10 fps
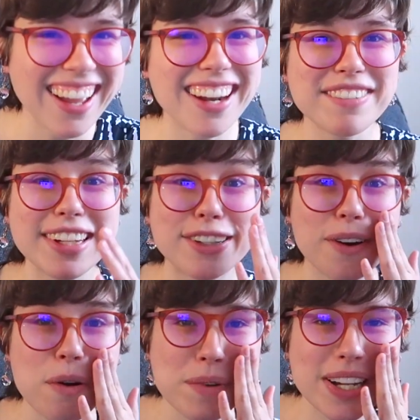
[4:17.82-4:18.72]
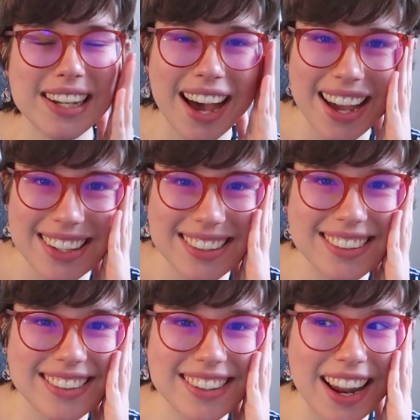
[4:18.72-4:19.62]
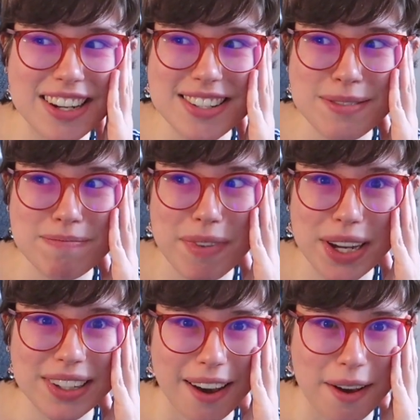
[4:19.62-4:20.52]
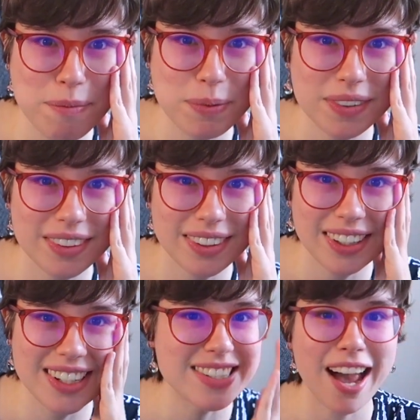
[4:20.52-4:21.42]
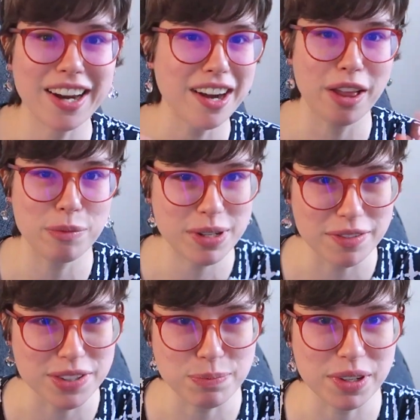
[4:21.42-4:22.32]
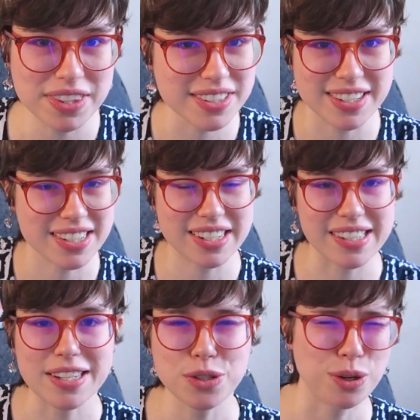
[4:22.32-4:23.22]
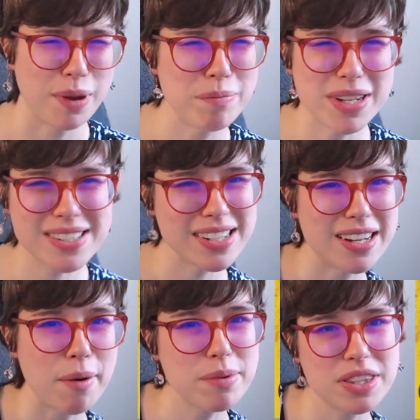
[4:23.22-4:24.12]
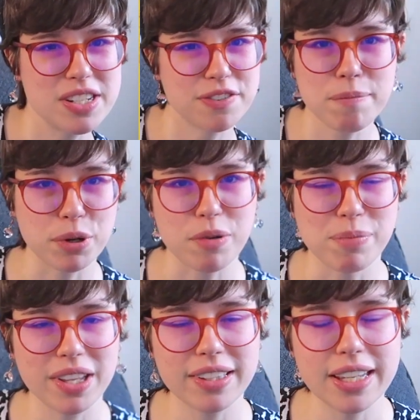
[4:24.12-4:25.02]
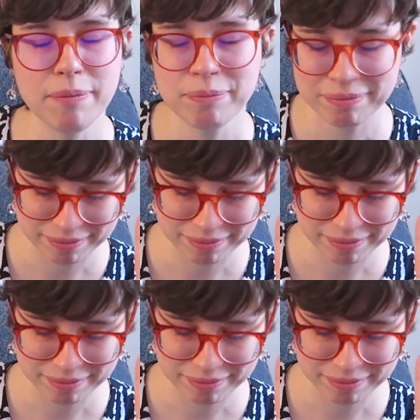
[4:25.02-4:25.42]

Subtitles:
And I'm like, oh my god, did I just make up an entire element of this book that doesn't exist, or am I mixing it up with a different book completely?